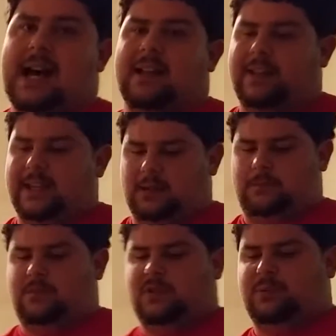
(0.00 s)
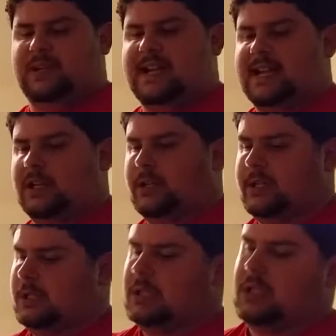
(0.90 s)
I like them. They're pretty
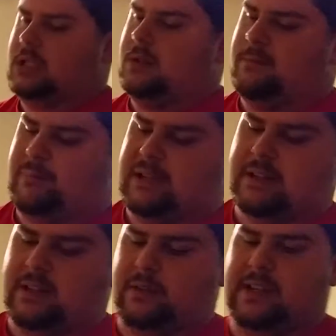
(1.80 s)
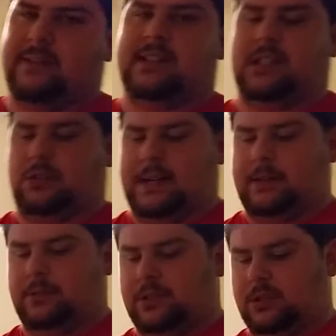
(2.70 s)
accurate, but they only have 6
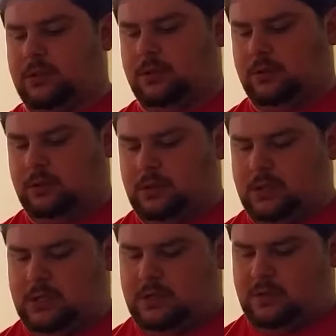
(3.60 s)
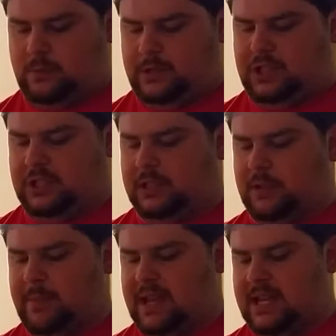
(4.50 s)
rounds, which is
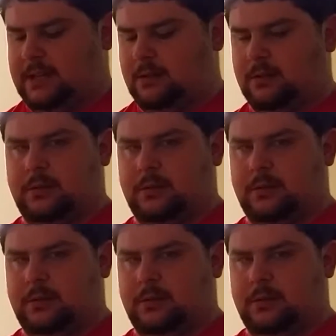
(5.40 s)
a pain.